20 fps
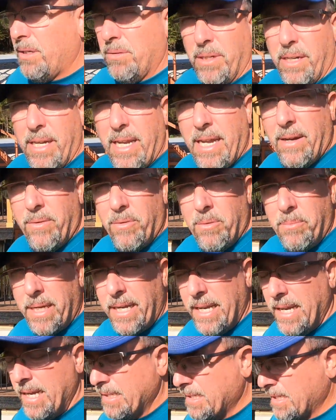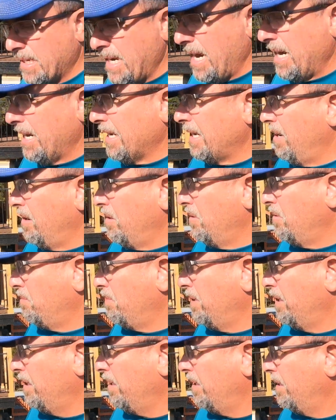on today with my dad's tiny
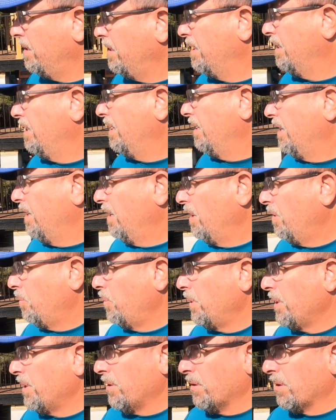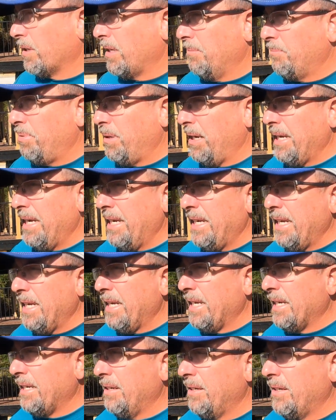home. We are
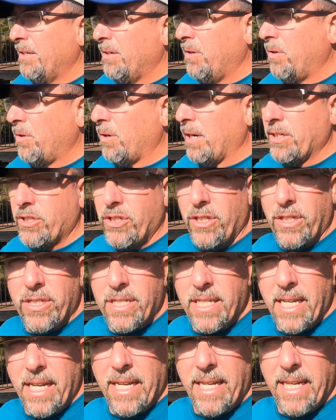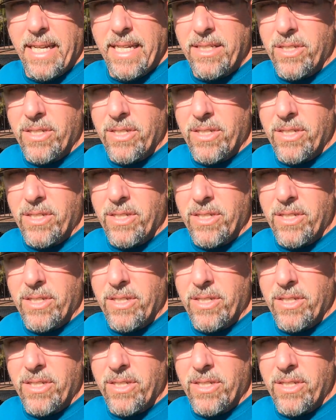completing, or I should say